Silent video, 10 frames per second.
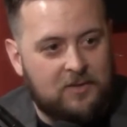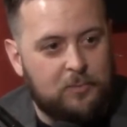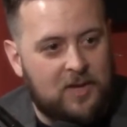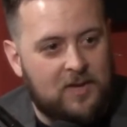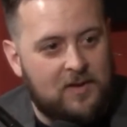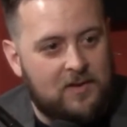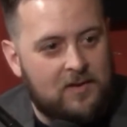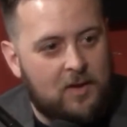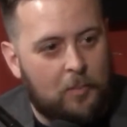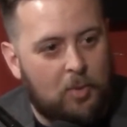been
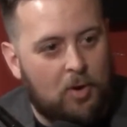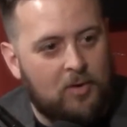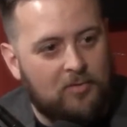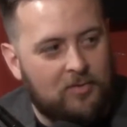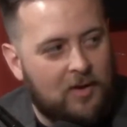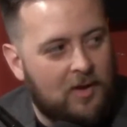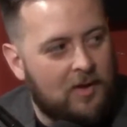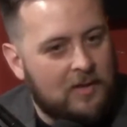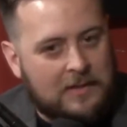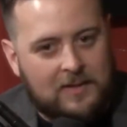a part of
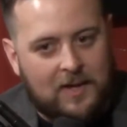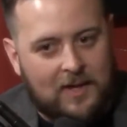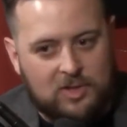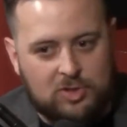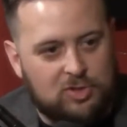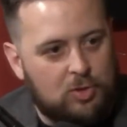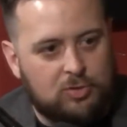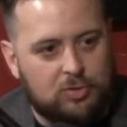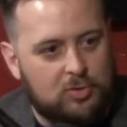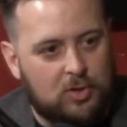just
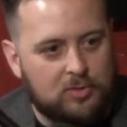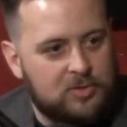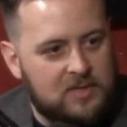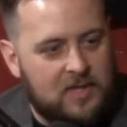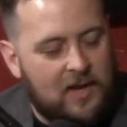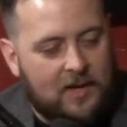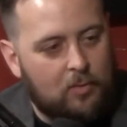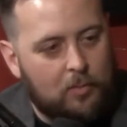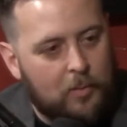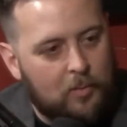social circles since I can
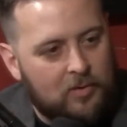remember.